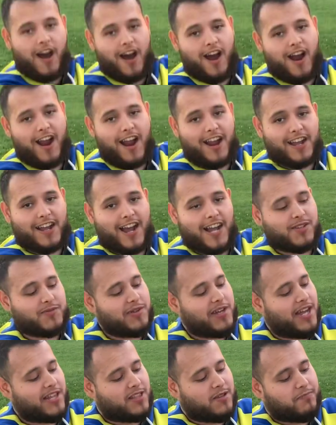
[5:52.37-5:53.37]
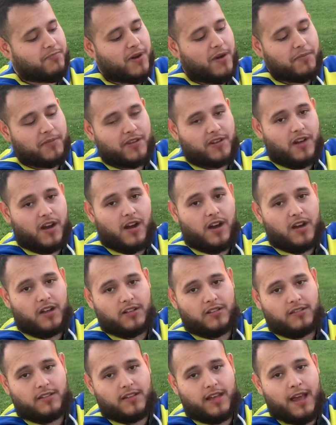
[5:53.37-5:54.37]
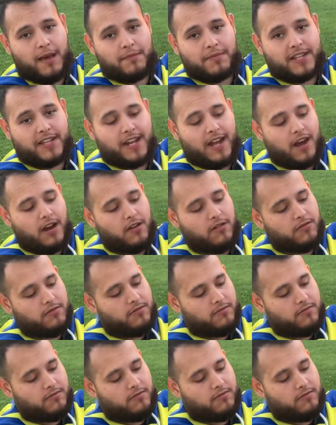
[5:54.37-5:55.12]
All right guys, we got the pumpkin all emptied out.